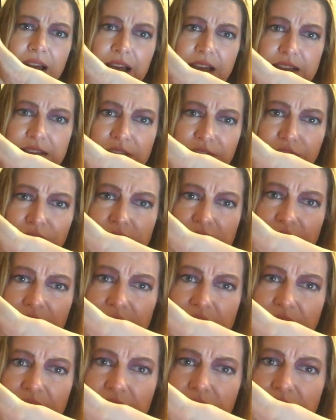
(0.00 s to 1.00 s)
a different
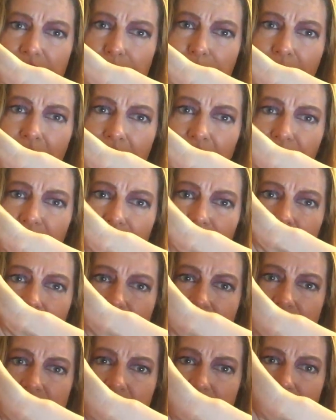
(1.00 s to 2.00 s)
translucent powder.
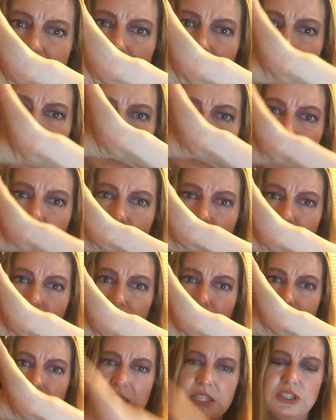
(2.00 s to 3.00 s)
Is the Tarte
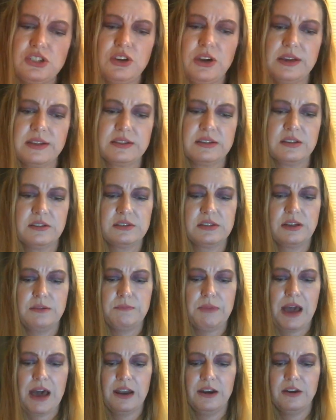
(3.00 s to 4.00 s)
Loose
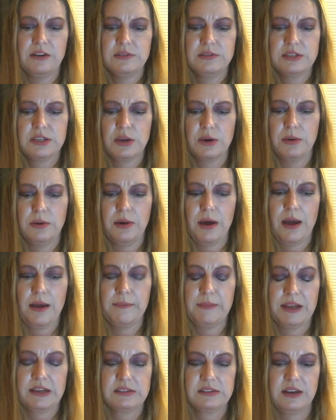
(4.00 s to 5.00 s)
Translucent Powder, so
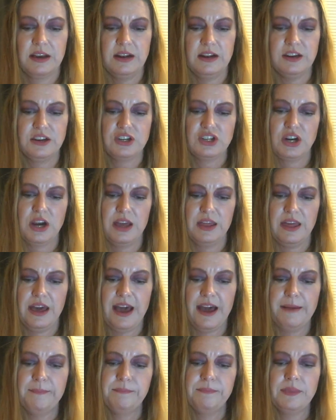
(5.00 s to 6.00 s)
I'm excited to try
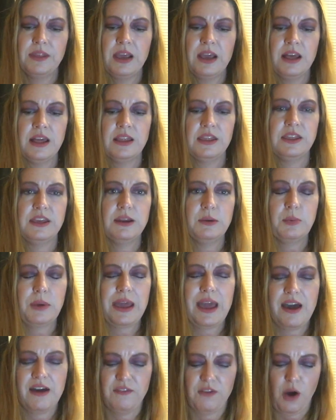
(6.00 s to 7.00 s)
that. Then
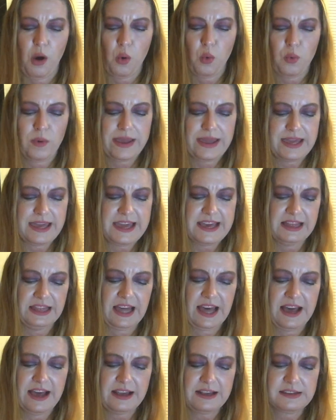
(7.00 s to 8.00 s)
we have Winky
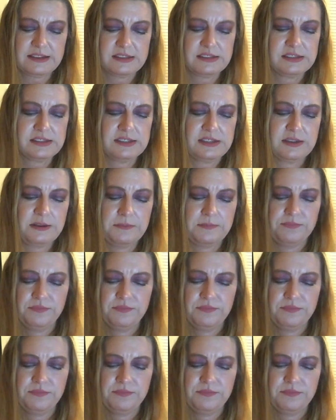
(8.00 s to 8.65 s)
Lux